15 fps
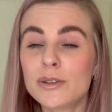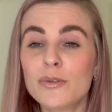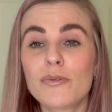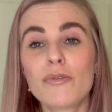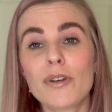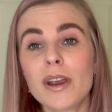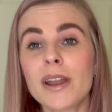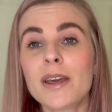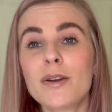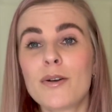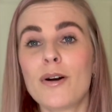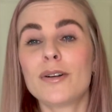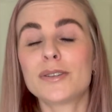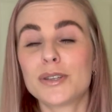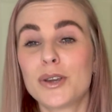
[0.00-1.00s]
You've really
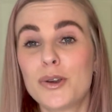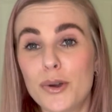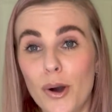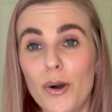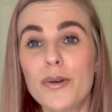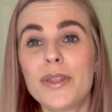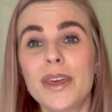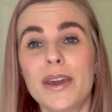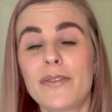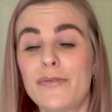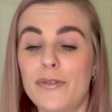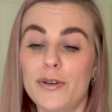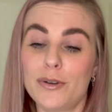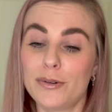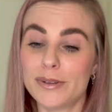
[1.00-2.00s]
got to go there
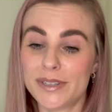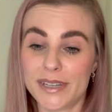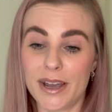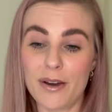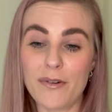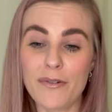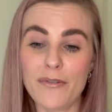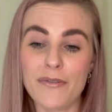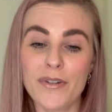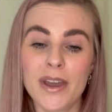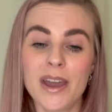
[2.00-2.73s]
for yourself,